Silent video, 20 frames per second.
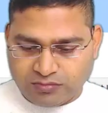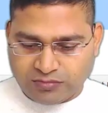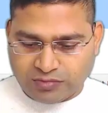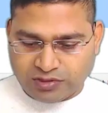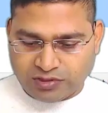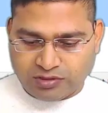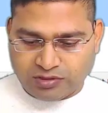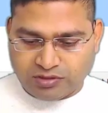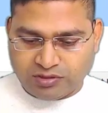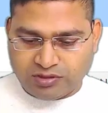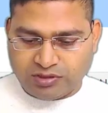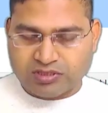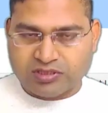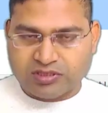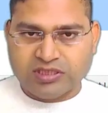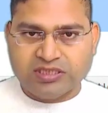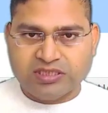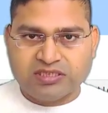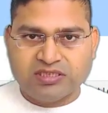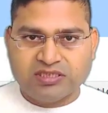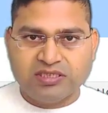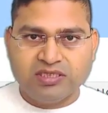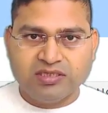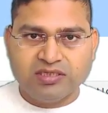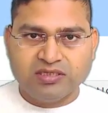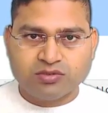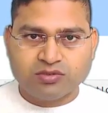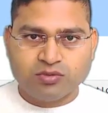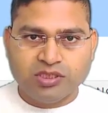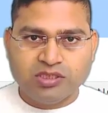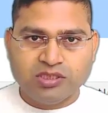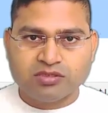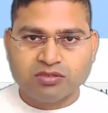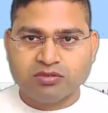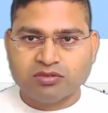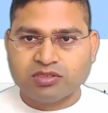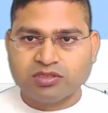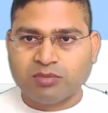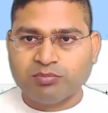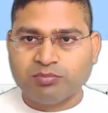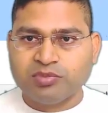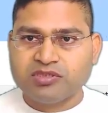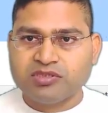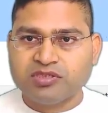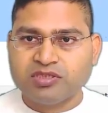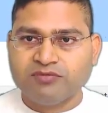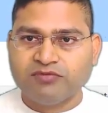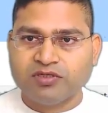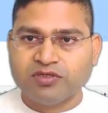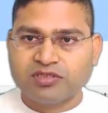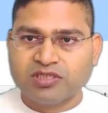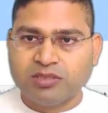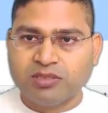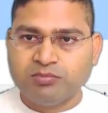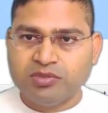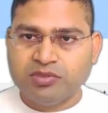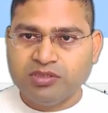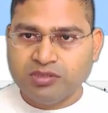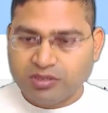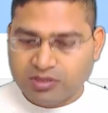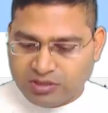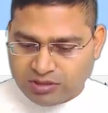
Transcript: the the sets here as well so tuples say for example